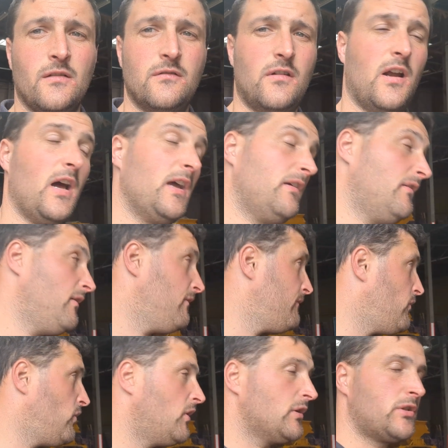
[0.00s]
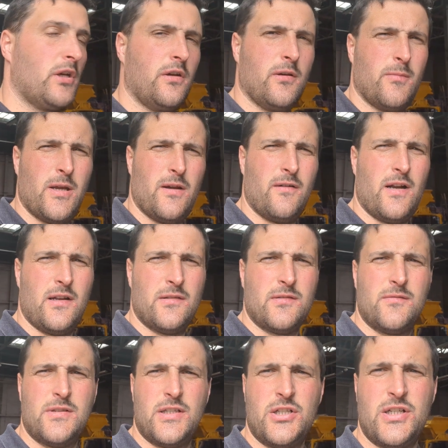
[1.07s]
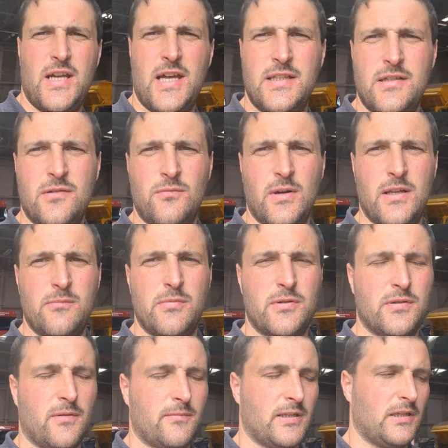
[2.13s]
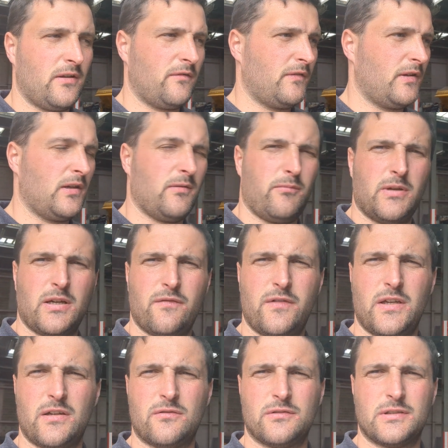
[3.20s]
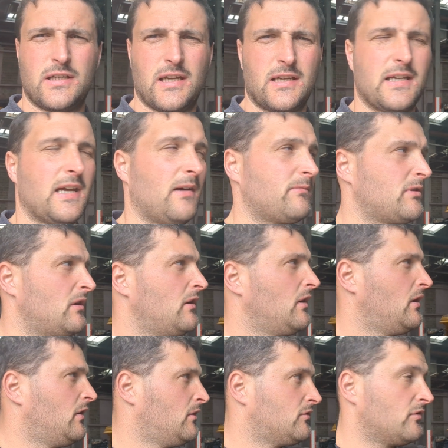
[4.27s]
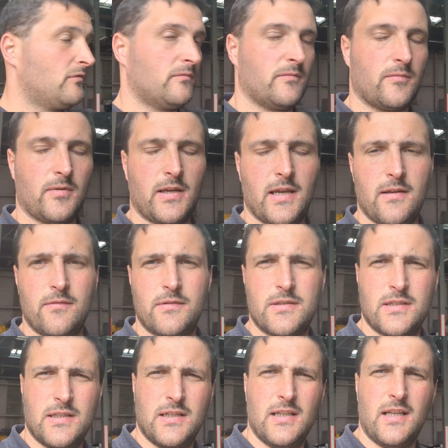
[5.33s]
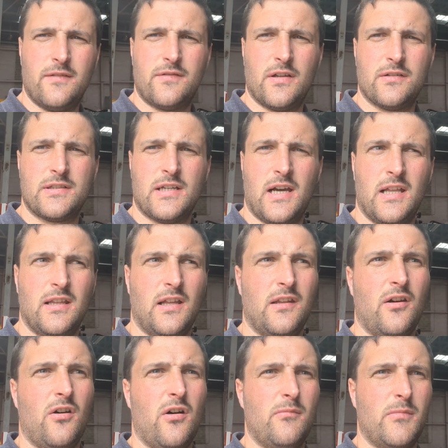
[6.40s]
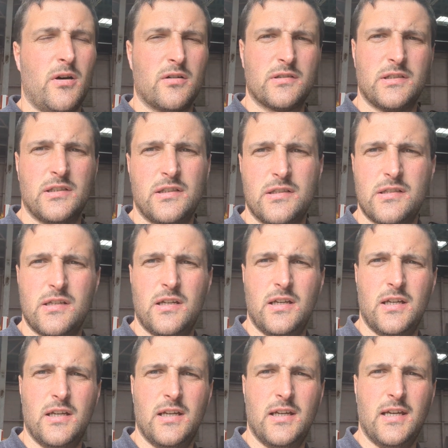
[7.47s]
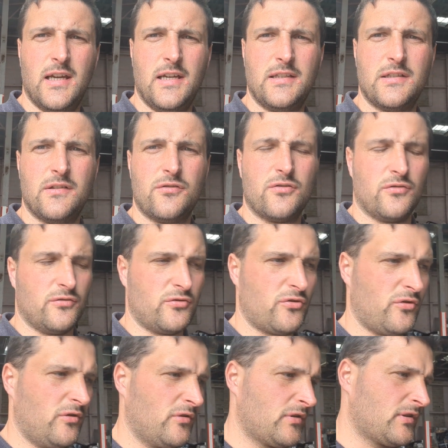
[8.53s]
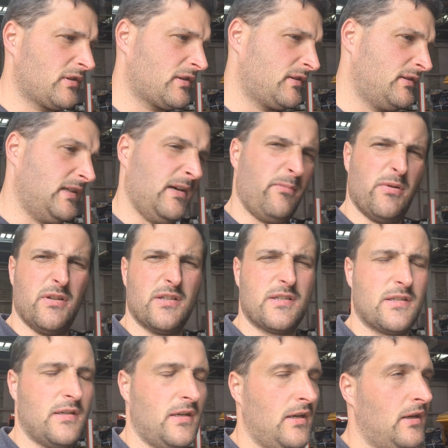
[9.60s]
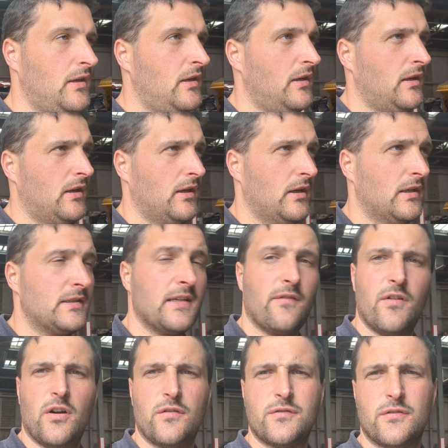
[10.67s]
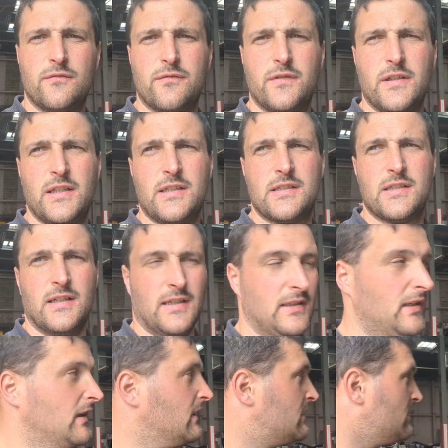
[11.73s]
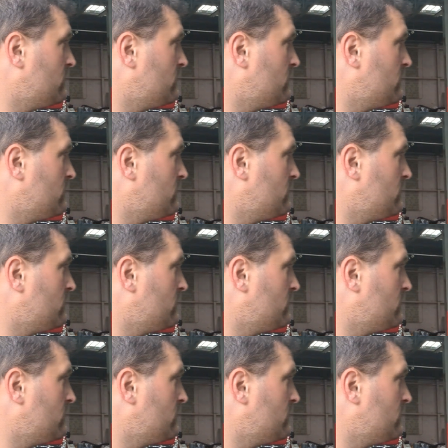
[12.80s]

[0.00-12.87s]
Right, I thought I'd show you a bit around the shed where the predominantly of the bigger vehicles get kept. Some get left outside like the hot boxes, 18 ton trucks, tippers, 7.5 ton fleet, and then this